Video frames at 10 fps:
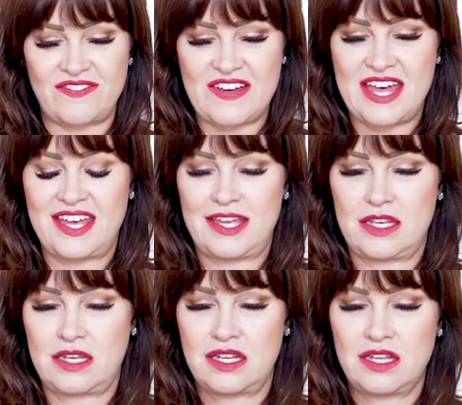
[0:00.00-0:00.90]

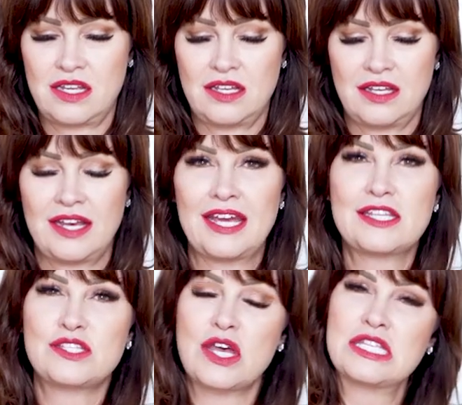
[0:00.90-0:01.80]
fun.
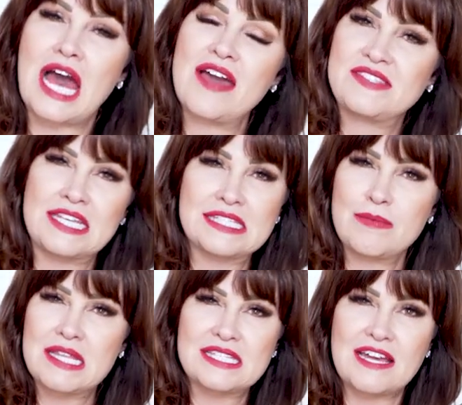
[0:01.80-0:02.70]
I've seen some
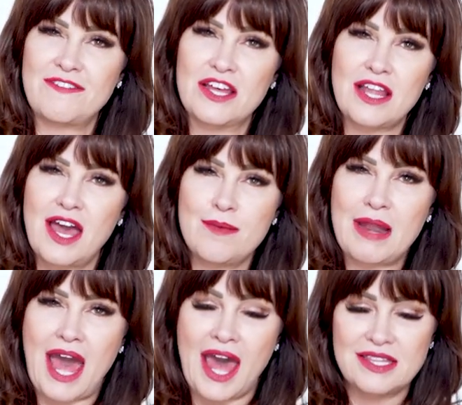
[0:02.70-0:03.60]
of this stuff online,
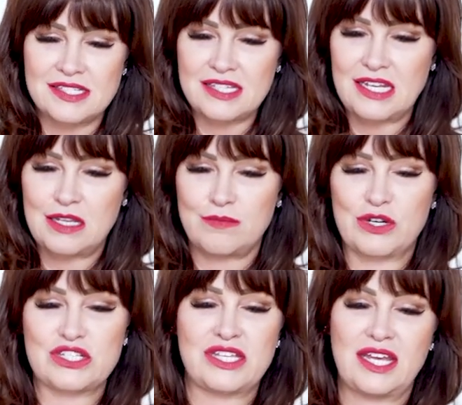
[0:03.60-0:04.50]
but I hadn't seen it in
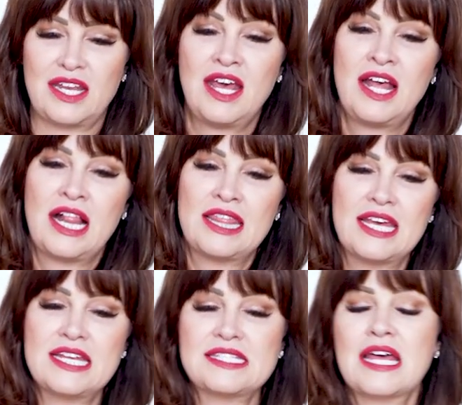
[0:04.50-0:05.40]
person.
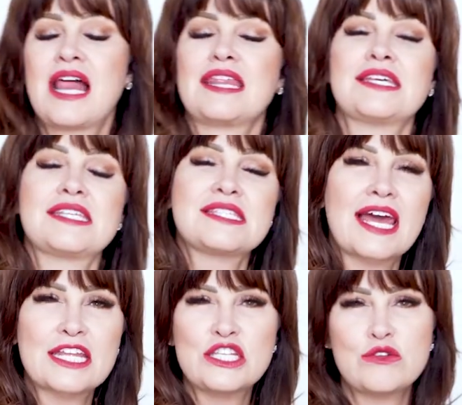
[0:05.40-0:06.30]
This is
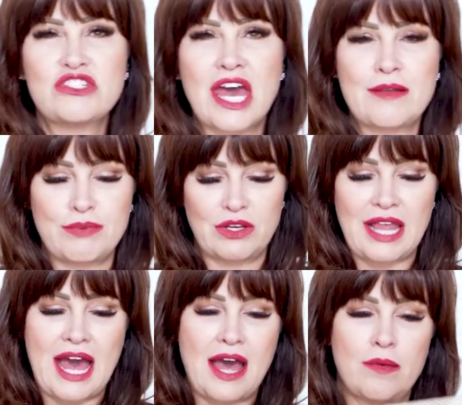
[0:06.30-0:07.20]
like New Gen
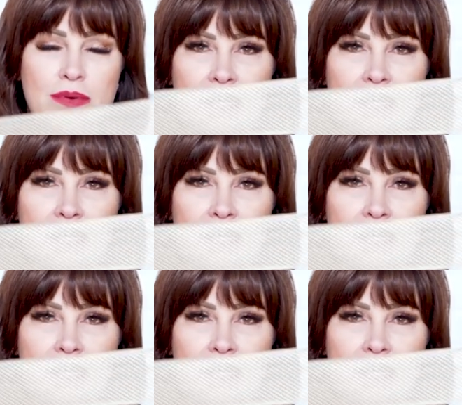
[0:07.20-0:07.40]
burlap,